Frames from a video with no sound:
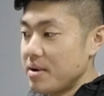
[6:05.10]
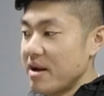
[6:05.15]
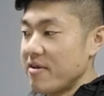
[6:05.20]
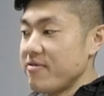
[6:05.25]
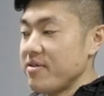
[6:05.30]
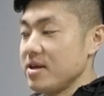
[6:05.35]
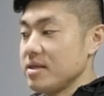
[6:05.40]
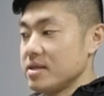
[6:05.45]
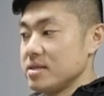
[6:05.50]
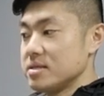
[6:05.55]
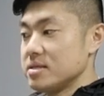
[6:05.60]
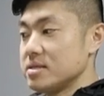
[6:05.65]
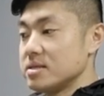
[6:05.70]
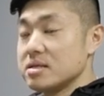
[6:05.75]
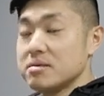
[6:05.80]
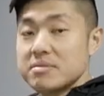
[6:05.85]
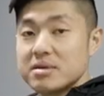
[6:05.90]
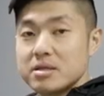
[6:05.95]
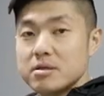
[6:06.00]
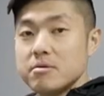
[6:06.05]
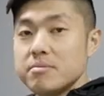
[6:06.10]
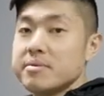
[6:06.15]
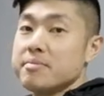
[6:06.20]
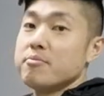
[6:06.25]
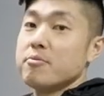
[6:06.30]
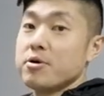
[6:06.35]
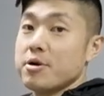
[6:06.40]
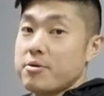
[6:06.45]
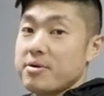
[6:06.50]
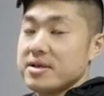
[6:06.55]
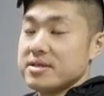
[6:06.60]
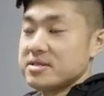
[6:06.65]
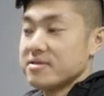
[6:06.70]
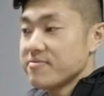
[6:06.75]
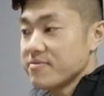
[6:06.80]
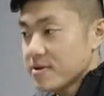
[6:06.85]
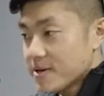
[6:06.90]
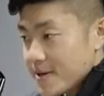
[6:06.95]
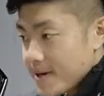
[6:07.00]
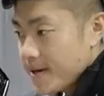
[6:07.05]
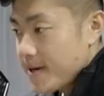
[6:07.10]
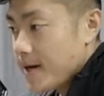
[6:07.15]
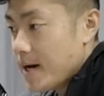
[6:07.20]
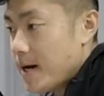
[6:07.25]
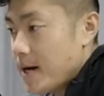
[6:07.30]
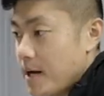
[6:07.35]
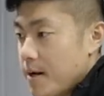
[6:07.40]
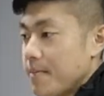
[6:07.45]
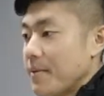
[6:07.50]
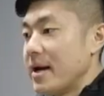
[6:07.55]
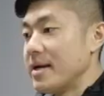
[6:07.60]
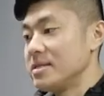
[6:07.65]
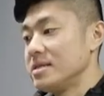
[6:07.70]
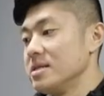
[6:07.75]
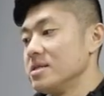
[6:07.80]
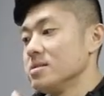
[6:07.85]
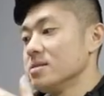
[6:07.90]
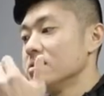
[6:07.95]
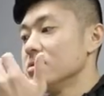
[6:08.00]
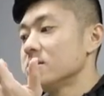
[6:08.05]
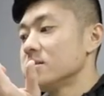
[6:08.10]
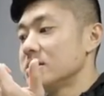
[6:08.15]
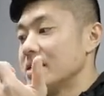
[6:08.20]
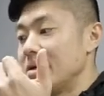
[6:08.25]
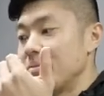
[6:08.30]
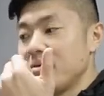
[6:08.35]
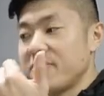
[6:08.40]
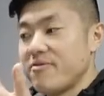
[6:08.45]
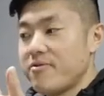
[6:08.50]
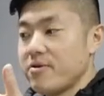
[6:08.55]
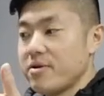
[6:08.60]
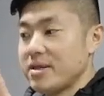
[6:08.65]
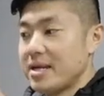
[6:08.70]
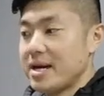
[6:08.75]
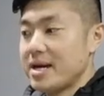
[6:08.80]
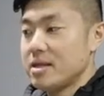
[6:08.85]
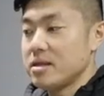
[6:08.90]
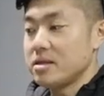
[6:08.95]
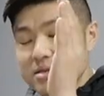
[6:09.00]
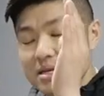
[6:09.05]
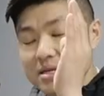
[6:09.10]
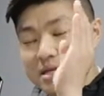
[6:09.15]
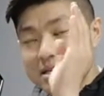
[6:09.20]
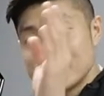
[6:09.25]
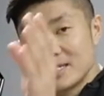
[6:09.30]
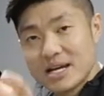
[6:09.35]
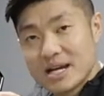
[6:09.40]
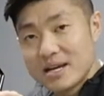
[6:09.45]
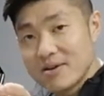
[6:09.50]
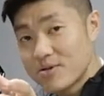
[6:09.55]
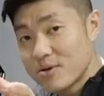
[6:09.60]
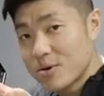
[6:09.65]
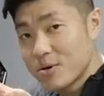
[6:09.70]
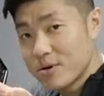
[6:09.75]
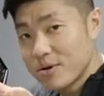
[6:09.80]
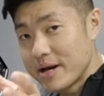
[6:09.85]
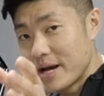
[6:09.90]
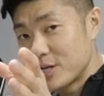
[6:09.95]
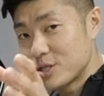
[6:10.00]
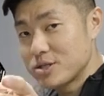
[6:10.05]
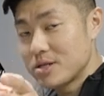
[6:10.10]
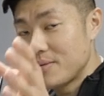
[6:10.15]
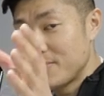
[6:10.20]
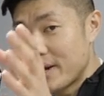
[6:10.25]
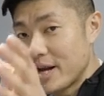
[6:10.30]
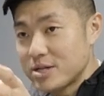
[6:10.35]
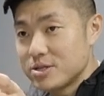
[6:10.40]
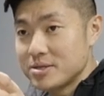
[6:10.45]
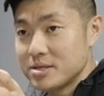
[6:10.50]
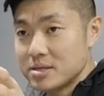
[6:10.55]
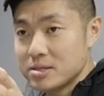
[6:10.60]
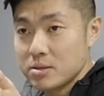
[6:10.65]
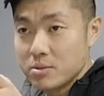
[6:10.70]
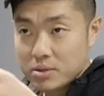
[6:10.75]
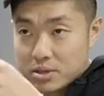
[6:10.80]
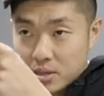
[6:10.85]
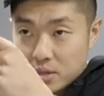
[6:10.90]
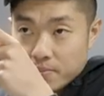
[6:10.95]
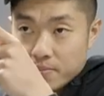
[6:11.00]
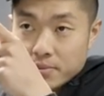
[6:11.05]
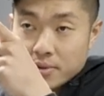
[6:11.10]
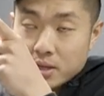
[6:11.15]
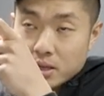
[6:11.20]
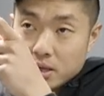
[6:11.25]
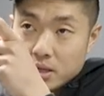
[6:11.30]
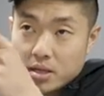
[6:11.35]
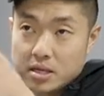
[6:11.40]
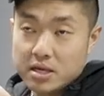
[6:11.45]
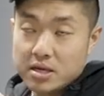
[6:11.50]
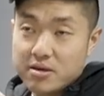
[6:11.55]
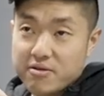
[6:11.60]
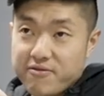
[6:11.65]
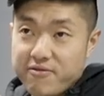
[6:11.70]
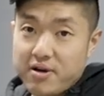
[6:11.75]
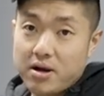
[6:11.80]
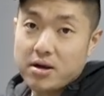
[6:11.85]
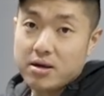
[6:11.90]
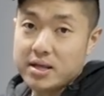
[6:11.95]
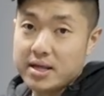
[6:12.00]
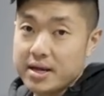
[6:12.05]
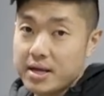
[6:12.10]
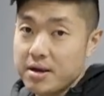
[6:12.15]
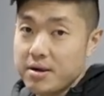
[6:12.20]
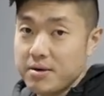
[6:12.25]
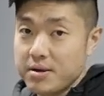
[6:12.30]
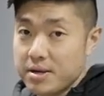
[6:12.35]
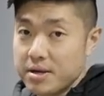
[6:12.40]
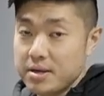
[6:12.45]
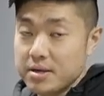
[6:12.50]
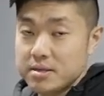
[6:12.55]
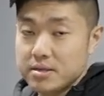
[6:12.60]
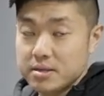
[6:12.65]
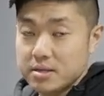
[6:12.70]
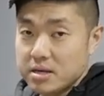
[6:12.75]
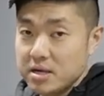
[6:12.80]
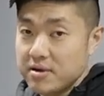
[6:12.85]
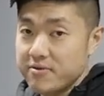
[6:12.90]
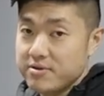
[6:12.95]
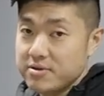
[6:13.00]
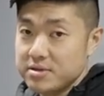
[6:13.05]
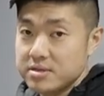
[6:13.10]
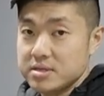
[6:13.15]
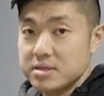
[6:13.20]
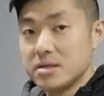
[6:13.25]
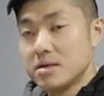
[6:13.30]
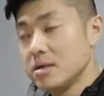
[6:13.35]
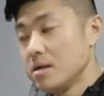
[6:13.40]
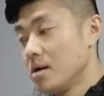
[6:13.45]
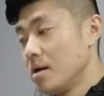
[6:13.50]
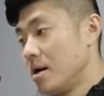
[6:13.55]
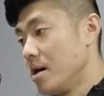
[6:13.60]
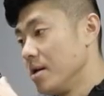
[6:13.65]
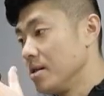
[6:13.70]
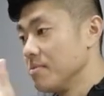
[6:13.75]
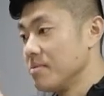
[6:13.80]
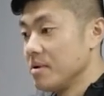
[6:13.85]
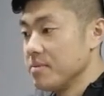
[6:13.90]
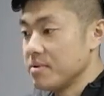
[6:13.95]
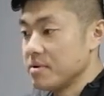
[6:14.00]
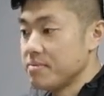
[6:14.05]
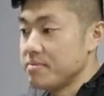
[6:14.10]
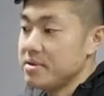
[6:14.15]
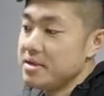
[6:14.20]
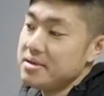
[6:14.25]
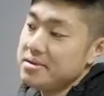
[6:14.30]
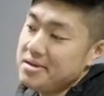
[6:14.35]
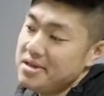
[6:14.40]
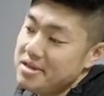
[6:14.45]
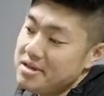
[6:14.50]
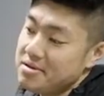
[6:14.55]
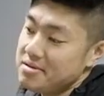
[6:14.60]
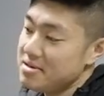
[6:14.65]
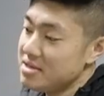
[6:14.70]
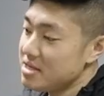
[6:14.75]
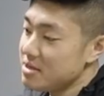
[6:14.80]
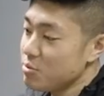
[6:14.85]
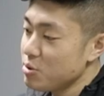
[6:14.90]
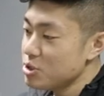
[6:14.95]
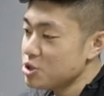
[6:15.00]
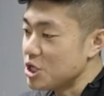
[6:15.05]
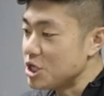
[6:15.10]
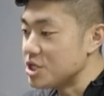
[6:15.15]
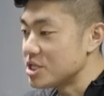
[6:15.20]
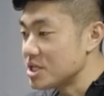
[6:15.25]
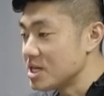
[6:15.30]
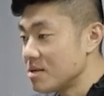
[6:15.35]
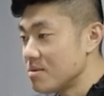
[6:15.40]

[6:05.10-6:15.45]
but I feel like this is gonna be a little bit more aggressive. I did say before that the design of the grill actually matches with the fog light area covers on the bumper, but you know, we can change it